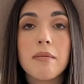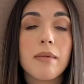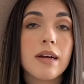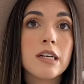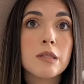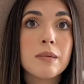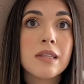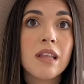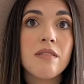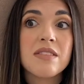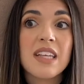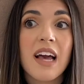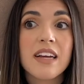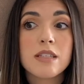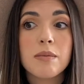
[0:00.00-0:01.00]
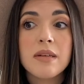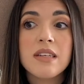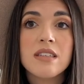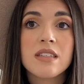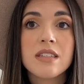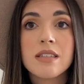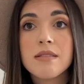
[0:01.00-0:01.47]
My husband loves
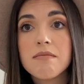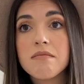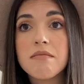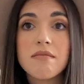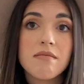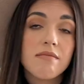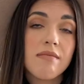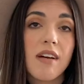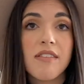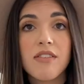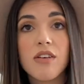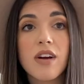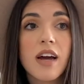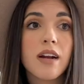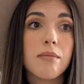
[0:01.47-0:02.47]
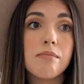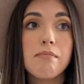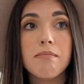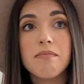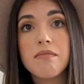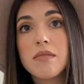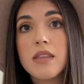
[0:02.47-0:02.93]
Zaxby's. I feel kind
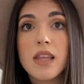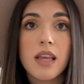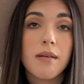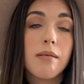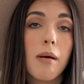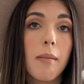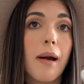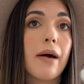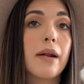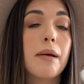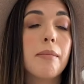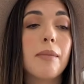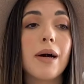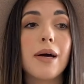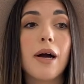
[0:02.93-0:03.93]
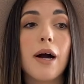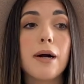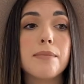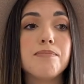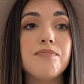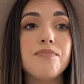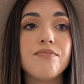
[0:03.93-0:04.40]
of about it, but um,
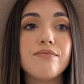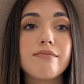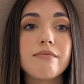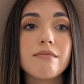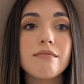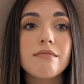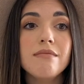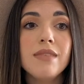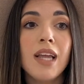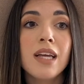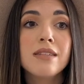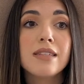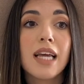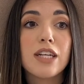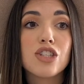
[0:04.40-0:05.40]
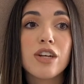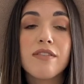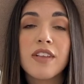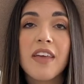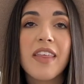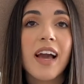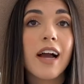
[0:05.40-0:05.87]
yeah,
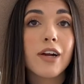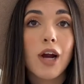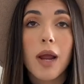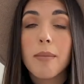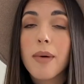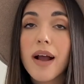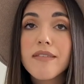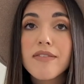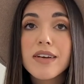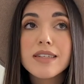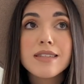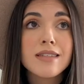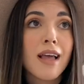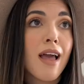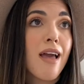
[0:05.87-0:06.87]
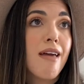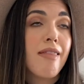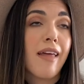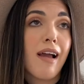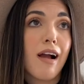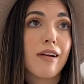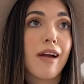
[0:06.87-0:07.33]
Chick-fil-A, they got great breakfast. They
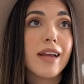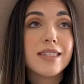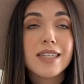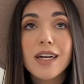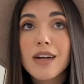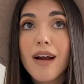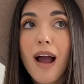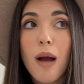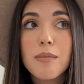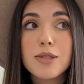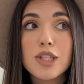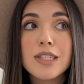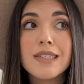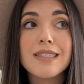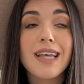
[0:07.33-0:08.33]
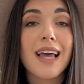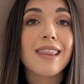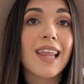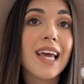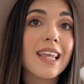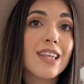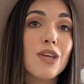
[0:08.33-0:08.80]
got great dinner options. I
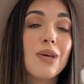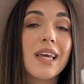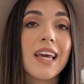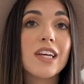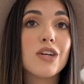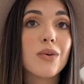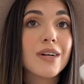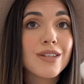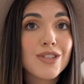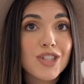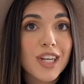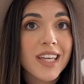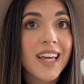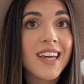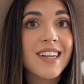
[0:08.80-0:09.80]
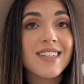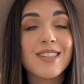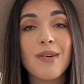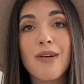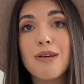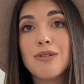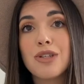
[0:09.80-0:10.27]
like that you can get grilled chicken. So
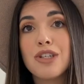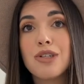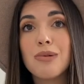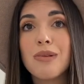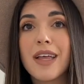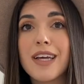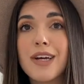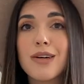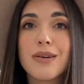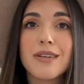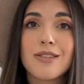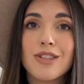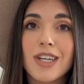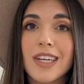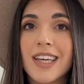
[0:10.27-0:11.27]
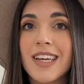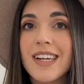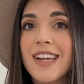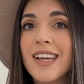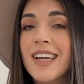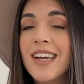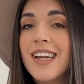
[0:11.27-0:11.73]
I usually do like a grilled
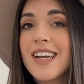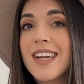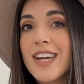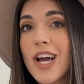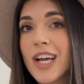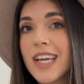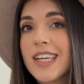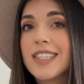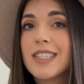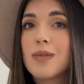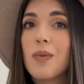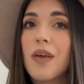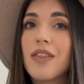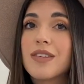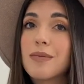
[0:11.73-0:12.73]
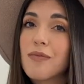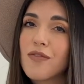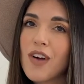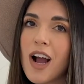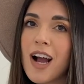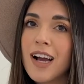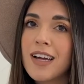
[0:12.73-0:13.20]
chicken nuggets with some
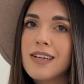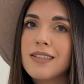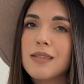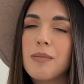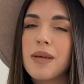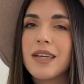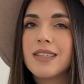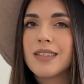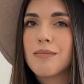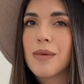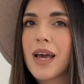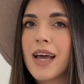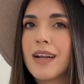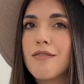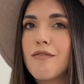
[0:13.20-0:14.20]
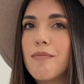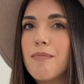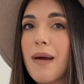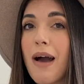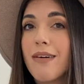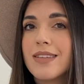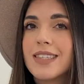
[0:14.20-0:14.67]
fries because I'm kind of
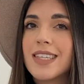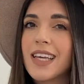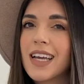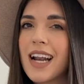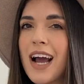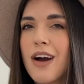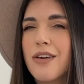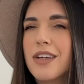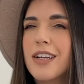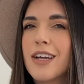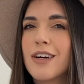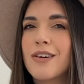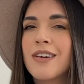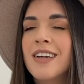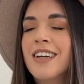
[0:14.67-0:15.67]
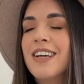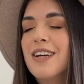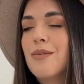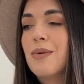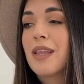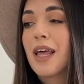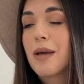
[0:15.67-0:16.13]
balancing it out, you know,
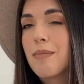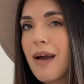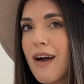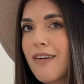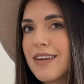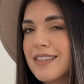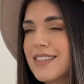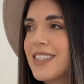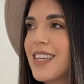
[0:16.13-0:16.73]
we like balance.